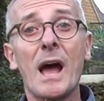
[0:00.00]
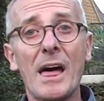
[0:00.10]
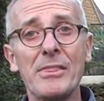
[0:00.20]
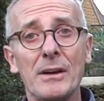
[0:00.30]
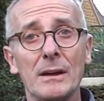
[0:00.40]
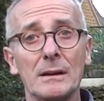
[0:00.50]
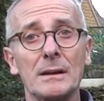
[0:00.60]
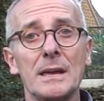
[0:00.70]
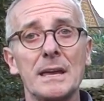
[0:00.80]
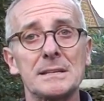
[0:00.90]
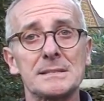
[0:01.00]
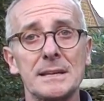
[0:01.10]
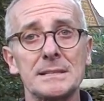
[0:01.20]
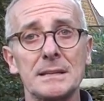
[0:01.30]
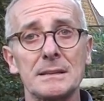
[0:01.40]
other
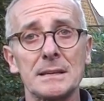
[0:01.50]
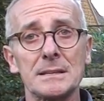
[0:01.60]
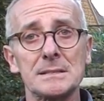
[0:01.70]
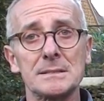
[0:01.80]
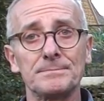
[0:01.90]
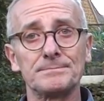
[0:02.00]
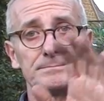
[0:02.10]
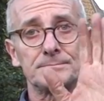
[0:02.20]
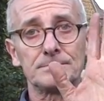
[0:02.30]
exciting things.